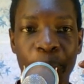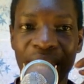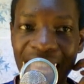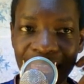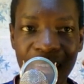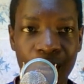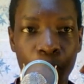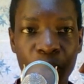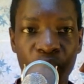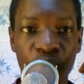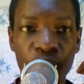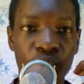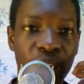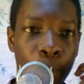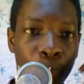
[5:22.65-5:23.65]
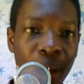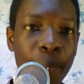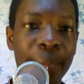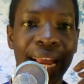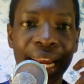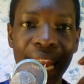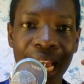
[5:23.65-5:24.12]
in that midfield,
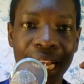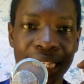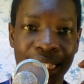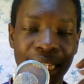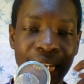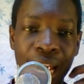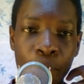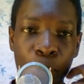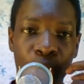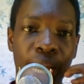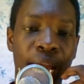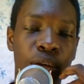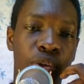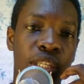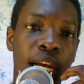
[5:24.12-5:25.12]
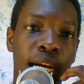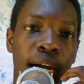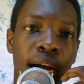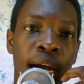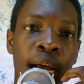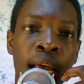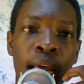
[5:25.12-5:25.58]
Aubameyang, Lacazette, and Bukayo
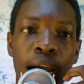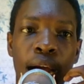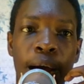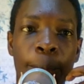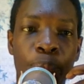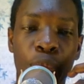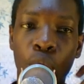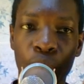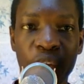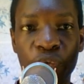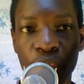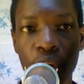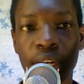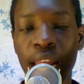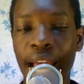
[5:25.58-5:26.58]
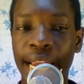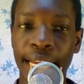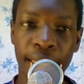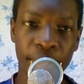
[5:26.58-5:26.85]
Saka on the front line.